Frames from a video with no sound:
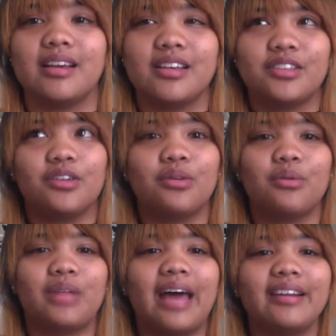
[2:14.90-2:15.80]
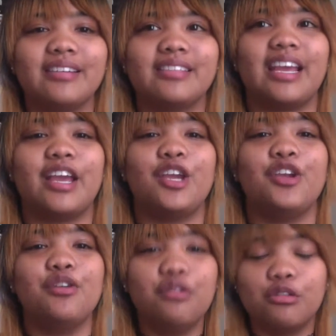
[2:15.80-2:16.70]
So that is a
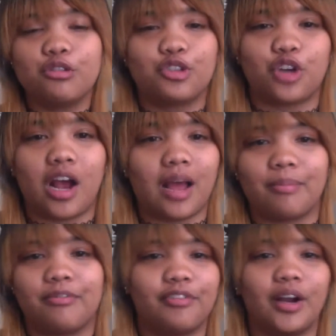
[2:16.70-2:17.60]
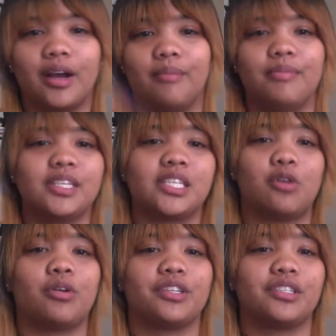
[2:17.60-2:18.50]
huge drop from this
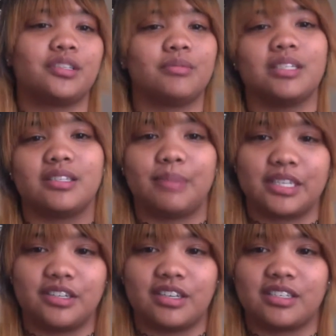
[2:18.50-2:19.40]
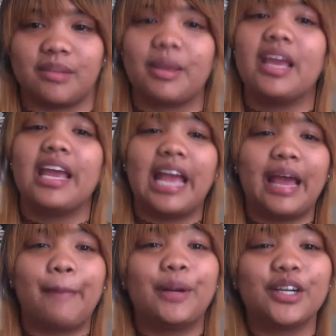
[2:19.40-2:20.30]
quarter system to the semester system.
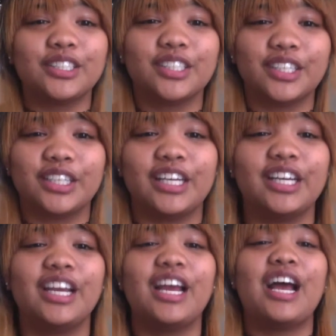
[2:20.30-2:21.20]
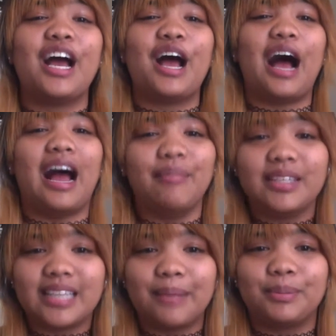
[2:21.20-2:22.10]
And personally, I'm the
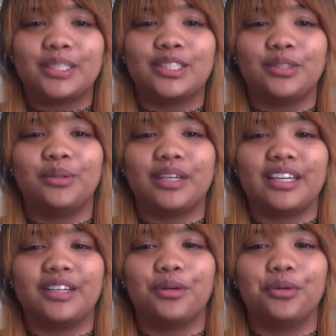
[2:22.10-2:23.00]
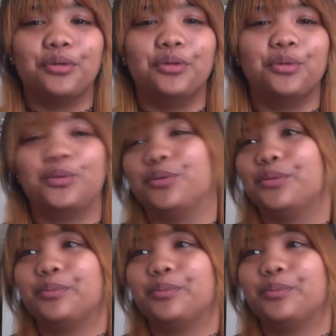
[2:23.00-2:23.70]
type of student who